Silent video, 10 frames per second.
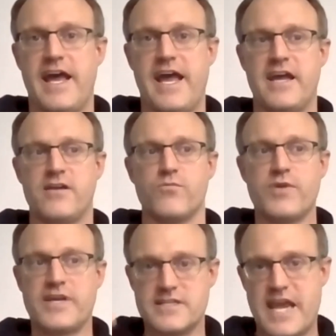and
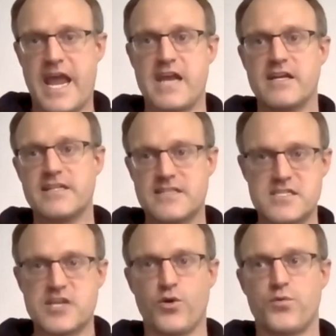we can scan, and it's a
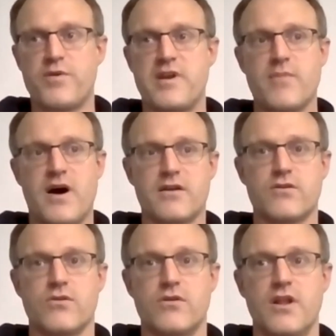single 3D
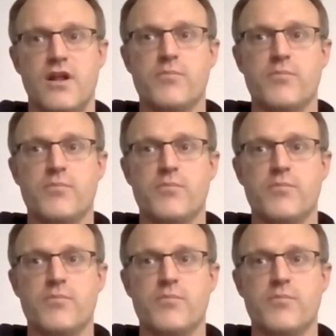model,